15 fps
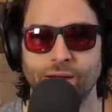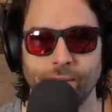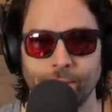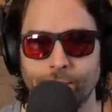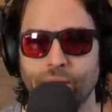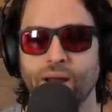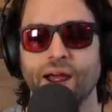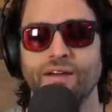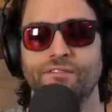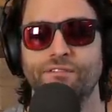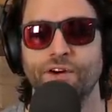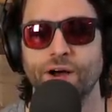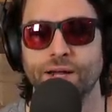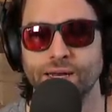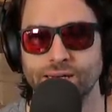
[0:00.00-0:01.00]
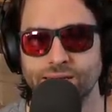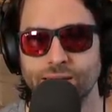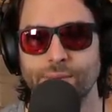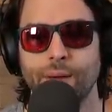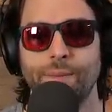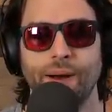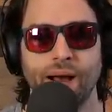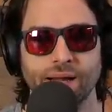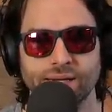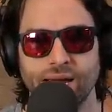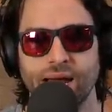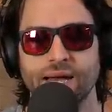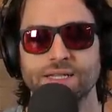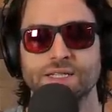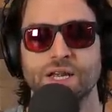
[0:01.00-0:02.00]
But I fucking did my
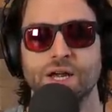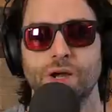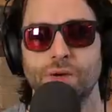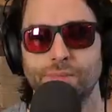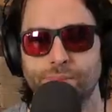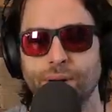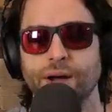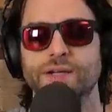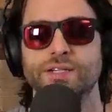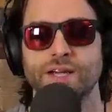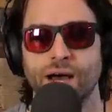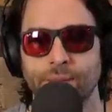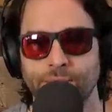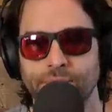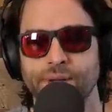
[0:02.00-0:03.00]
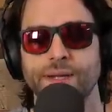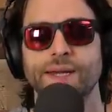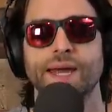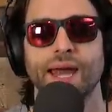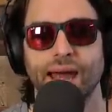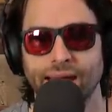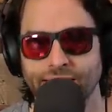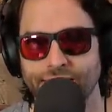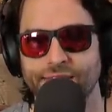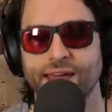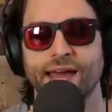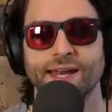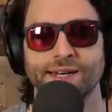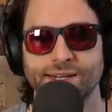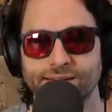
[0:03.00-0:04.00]
podcast, bucked up, and
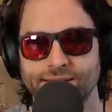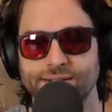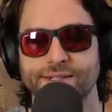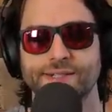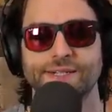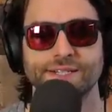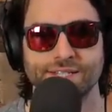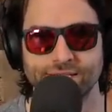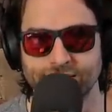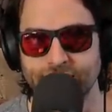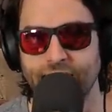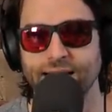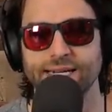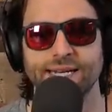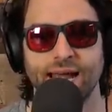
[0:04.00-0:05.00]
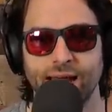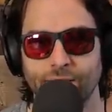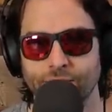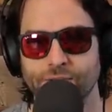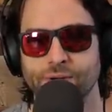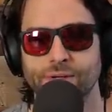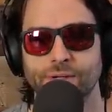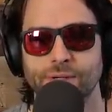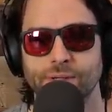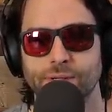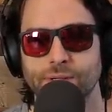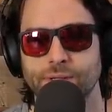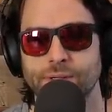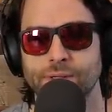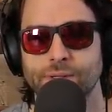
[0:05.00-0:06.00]
then sat down
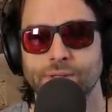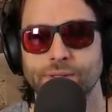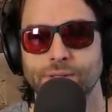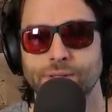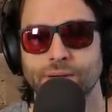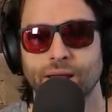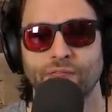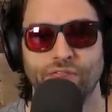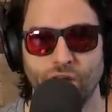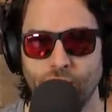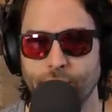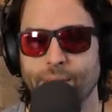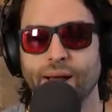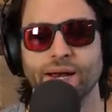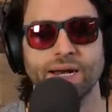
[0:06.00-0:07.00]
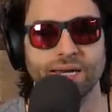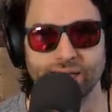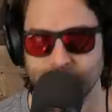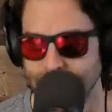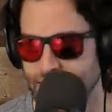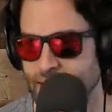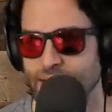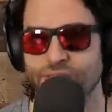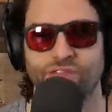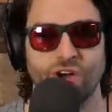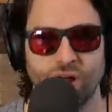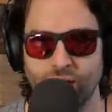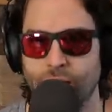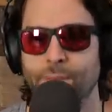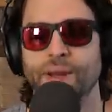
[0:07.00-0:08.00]
and thought about it and
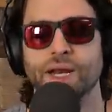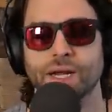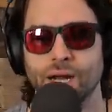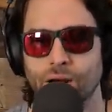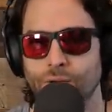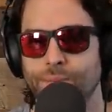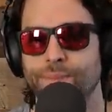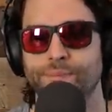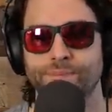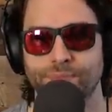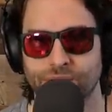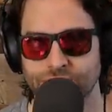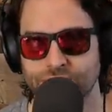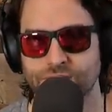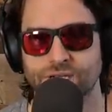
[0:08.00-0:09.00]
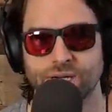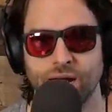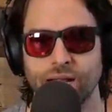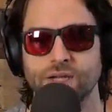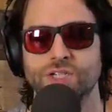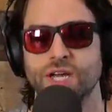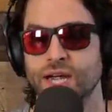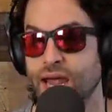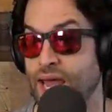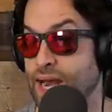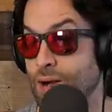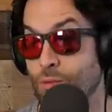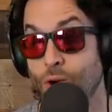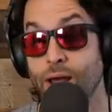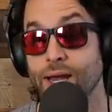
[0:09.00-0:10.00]
thought, I'm going to go because it's a college gig. And
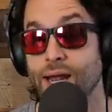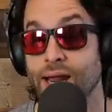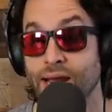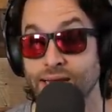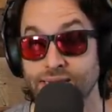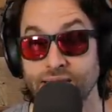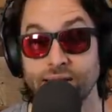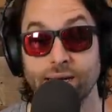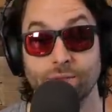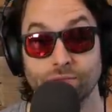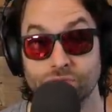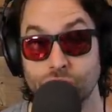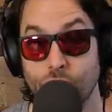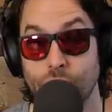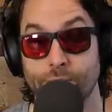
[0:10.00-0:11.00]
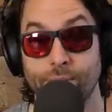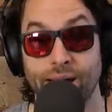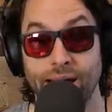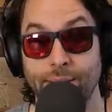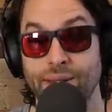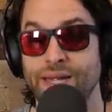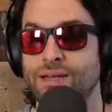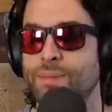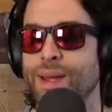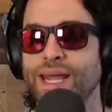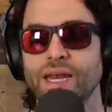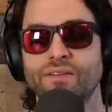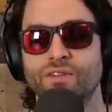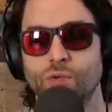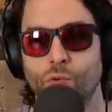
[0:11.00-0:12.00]
I went, and I did, and it was called Miami. To make
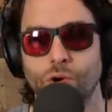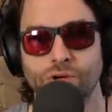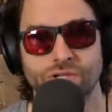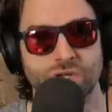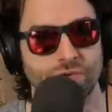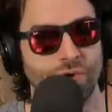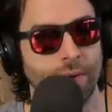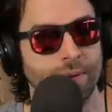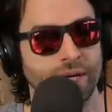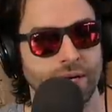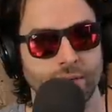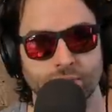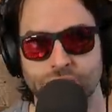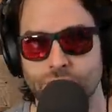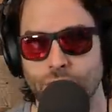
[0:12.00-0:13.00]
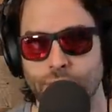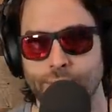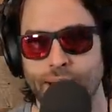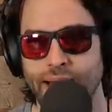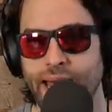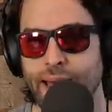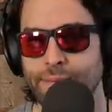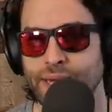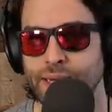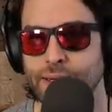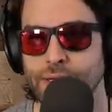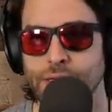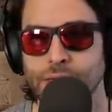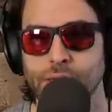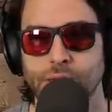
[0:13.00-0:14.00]
it even worse, to rub it in, it was called Miami.
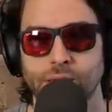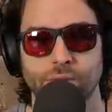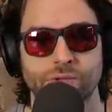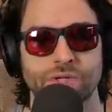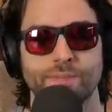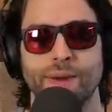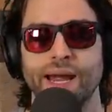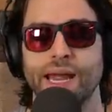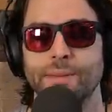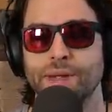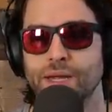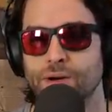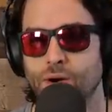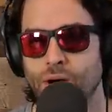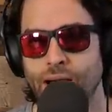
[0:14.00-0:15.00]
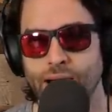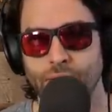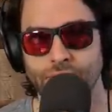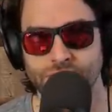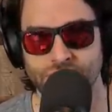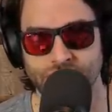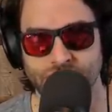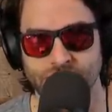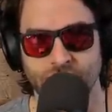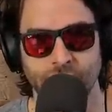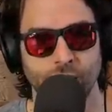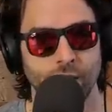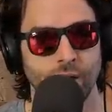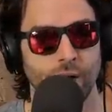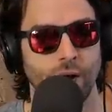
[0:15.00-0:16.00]
It was a Miami in Ohio. I was
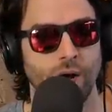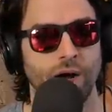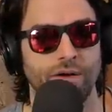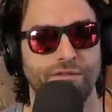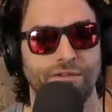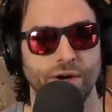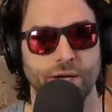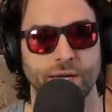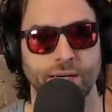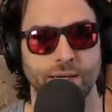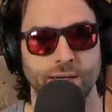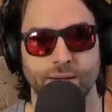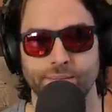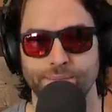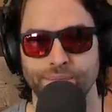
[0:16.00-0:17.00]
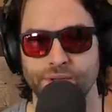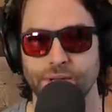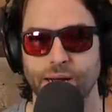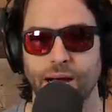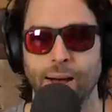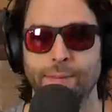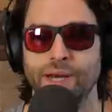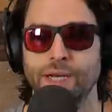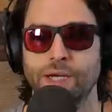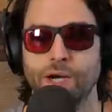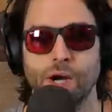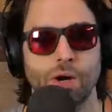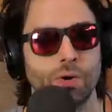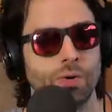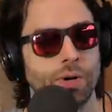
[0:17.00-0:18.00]
like, oh, fucking, I'm going to
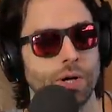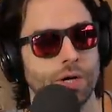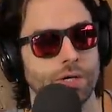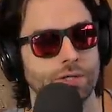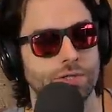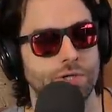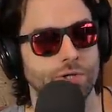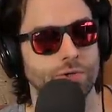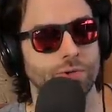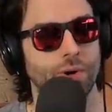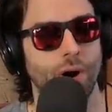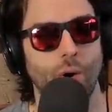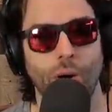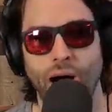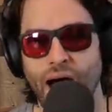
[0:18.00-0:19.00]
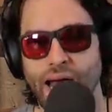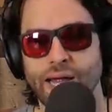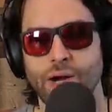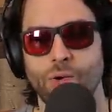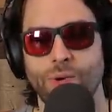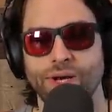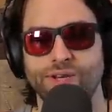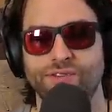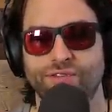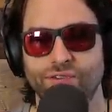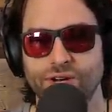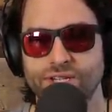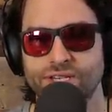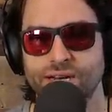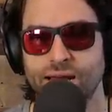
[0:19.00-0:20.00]
go to Ohio when it's
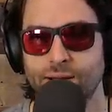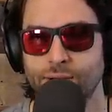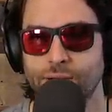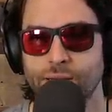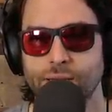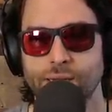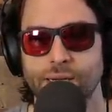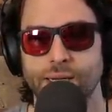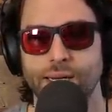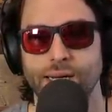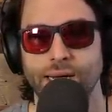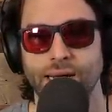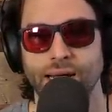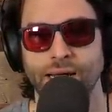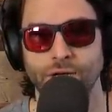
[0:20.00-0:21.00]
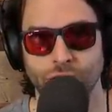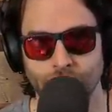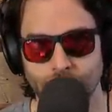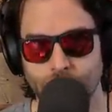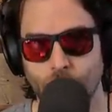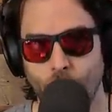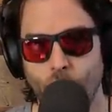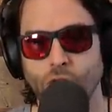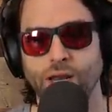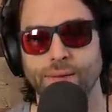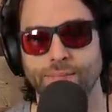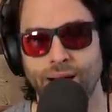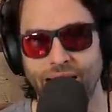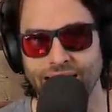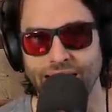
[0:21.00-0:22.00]
freezing out, and you're going to call
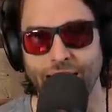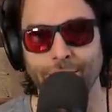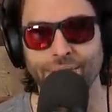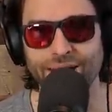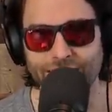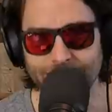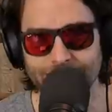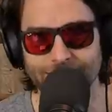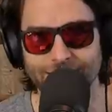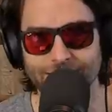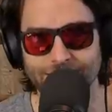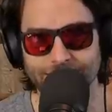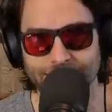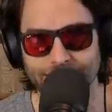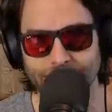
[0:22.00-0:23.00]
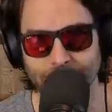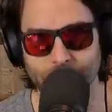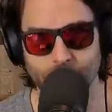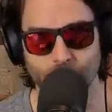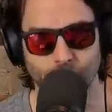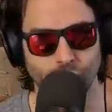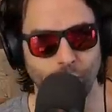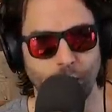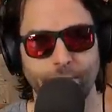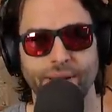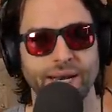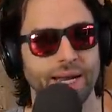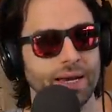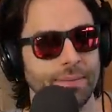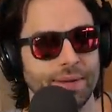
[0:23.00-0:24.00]
it Miami and just rub
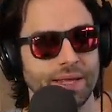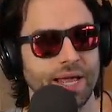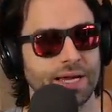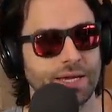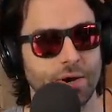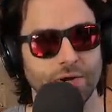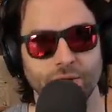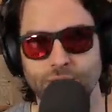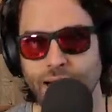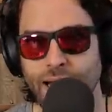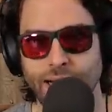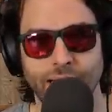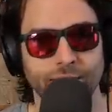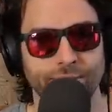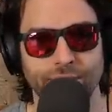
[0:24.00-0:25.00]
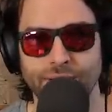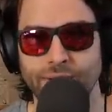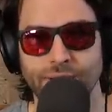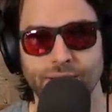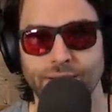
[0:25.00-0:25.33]
it in and be like, yo, you're not going to be